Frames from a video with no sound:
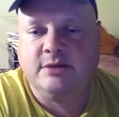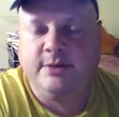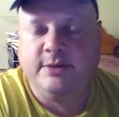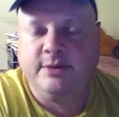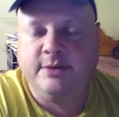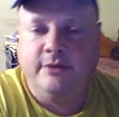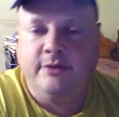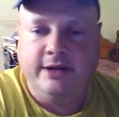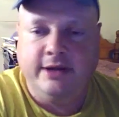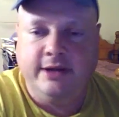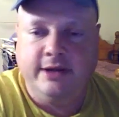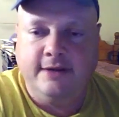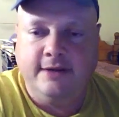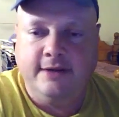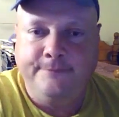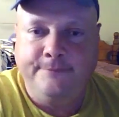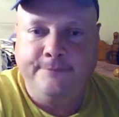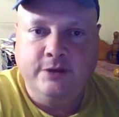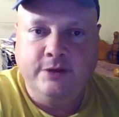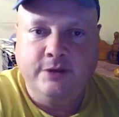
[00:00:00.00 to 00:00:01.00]
be on
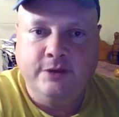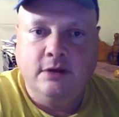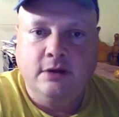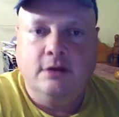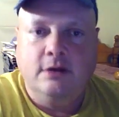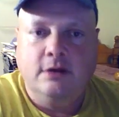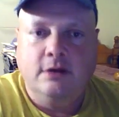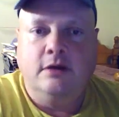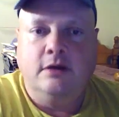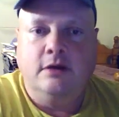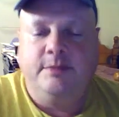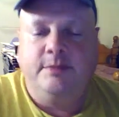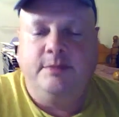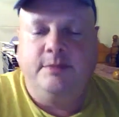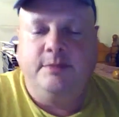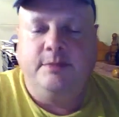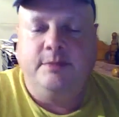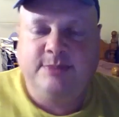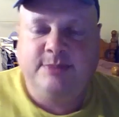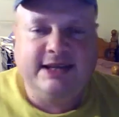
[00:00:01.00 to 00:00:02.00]
the
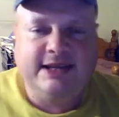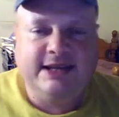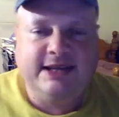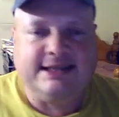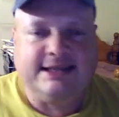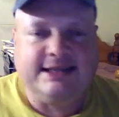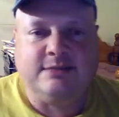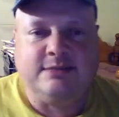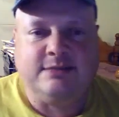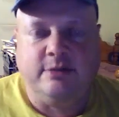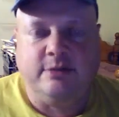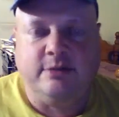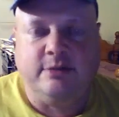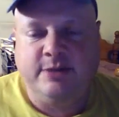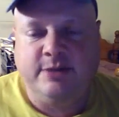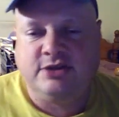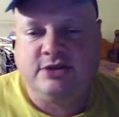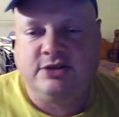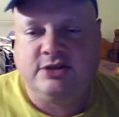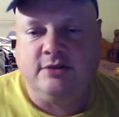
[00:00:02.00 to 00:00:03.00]
peer-to-peer systems like
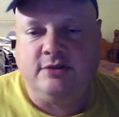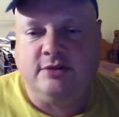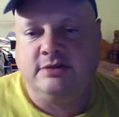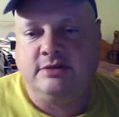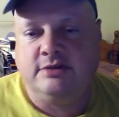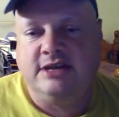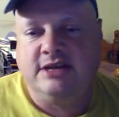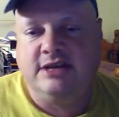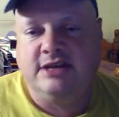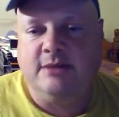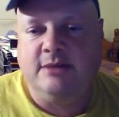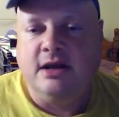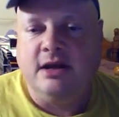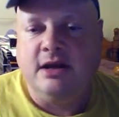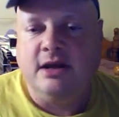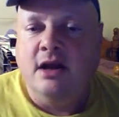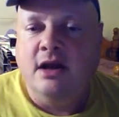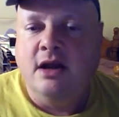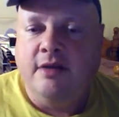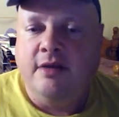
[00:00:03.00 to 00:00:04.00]
BitChute and Steemit.
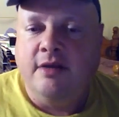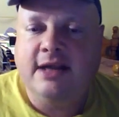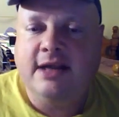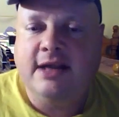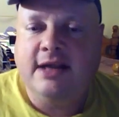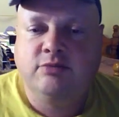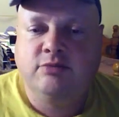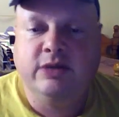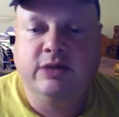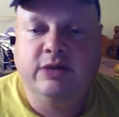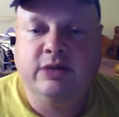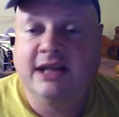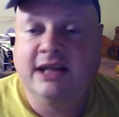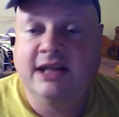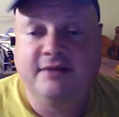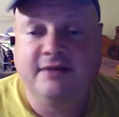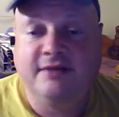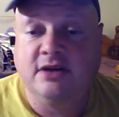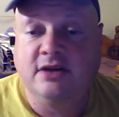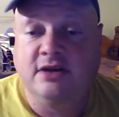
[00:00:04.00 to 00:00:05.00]
We're going to
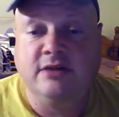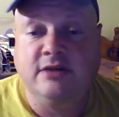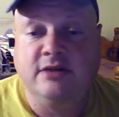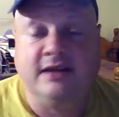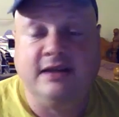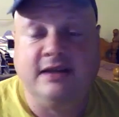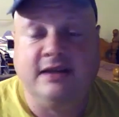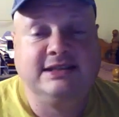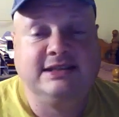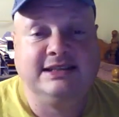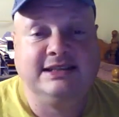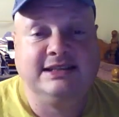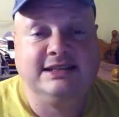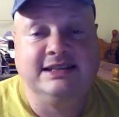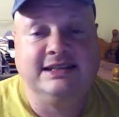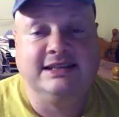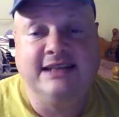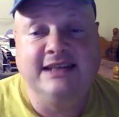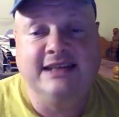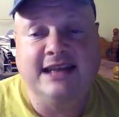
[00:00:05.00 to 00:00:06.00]
have to go there. That's
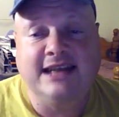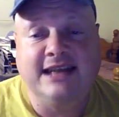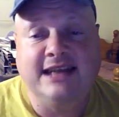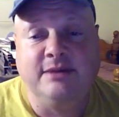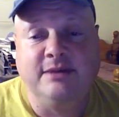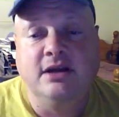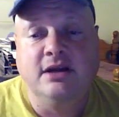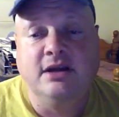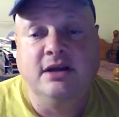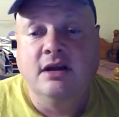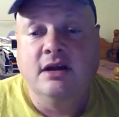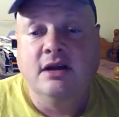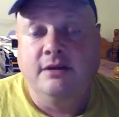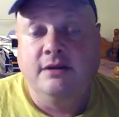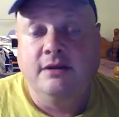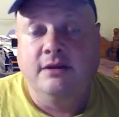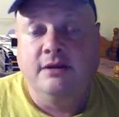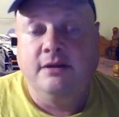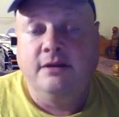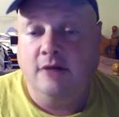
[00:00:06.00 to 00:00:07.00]
in the end. I mean,
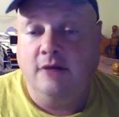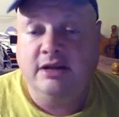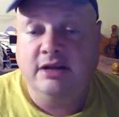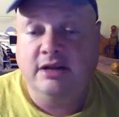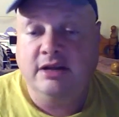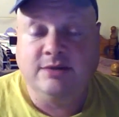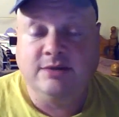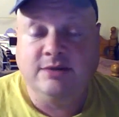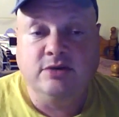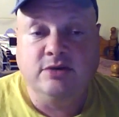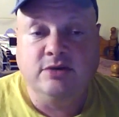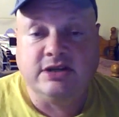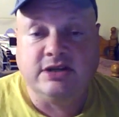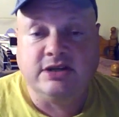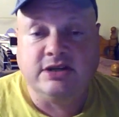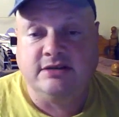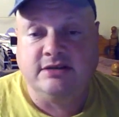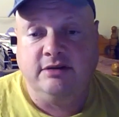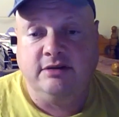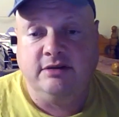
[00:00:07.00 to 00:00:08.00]
I'll keep using it
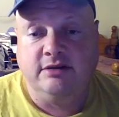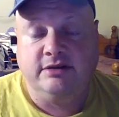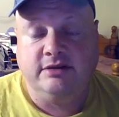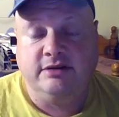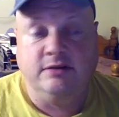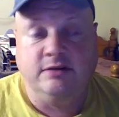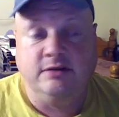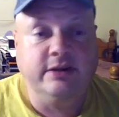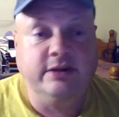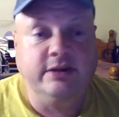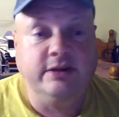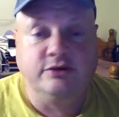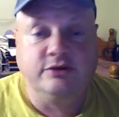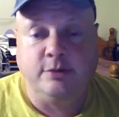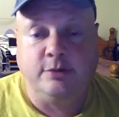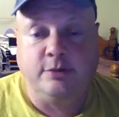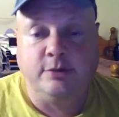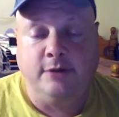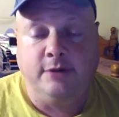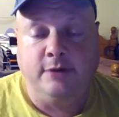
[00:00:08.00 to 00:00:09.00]
till the wheels
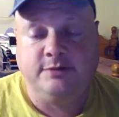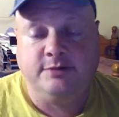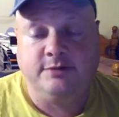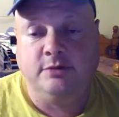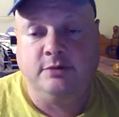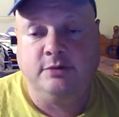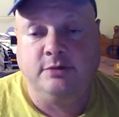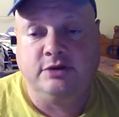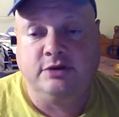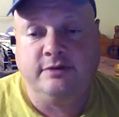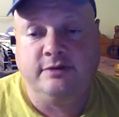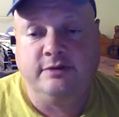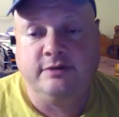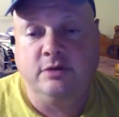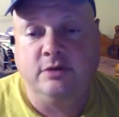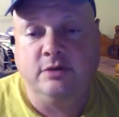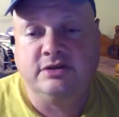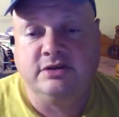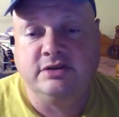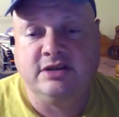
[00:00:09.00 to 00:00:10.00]
drop off, as Paul Joseph
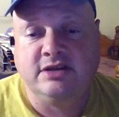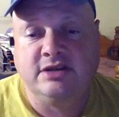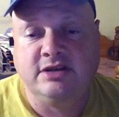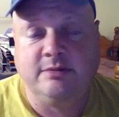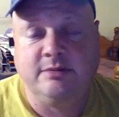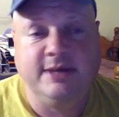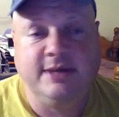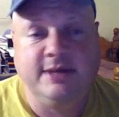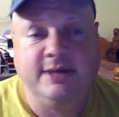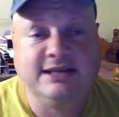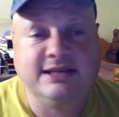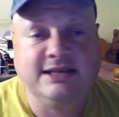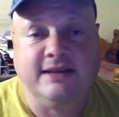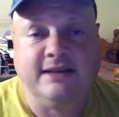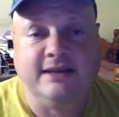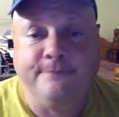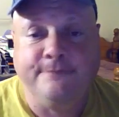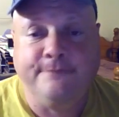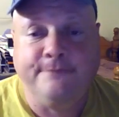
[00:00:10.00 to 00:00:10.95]
Watson said. But basically,